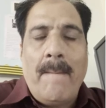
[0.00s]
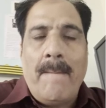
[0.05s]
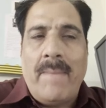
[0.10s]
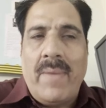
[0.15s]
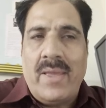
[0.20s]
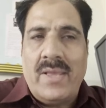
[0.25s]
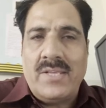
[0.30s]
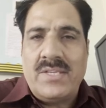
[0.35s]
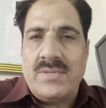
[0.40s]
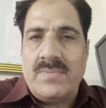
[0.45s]

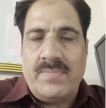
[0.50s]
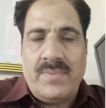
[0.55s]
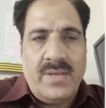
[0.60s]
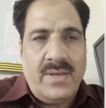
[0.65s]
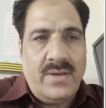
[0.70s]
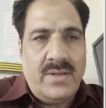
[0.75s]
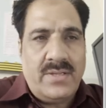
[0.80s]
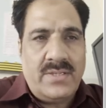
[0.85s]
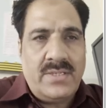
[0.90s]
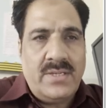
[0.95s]
base
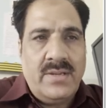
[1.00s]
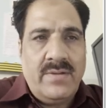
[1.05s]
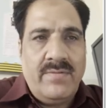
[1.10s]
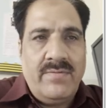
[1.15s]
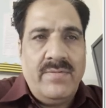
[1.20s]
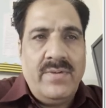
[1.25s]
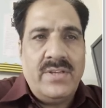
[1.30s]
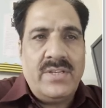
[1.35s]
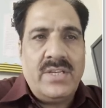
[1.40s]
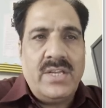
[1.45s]
pairs,
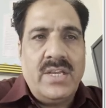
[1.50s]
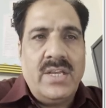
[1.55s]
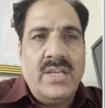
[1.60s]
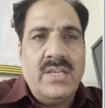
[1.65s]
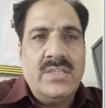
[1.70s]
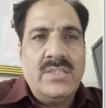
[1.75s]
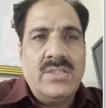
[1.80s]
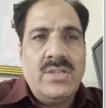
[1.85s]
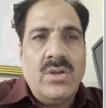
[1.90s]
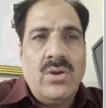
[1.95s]
which
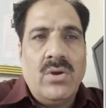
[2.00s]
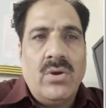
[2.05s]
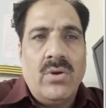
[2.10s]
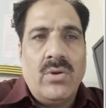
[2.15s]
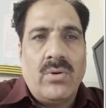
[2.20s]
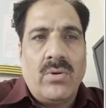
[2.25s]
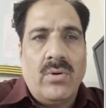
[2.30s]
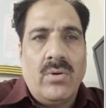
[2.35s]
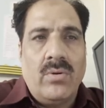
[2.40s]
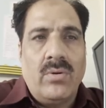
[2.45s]
is
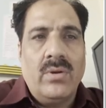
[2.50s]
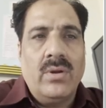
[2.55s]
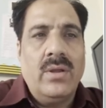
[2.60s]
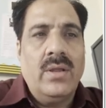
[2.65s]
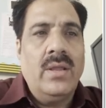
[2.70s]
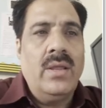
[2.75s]
wrong.